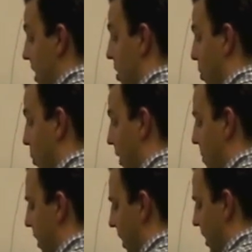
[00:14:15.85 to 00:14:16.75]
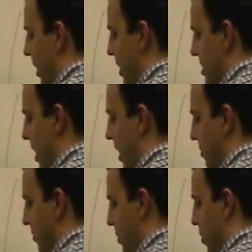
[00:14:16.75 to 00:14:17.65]
here with me to
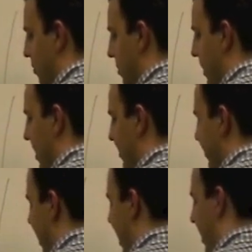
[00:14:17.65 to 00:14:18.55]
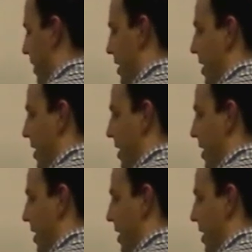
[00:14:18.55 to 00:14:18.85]
help support from the inside.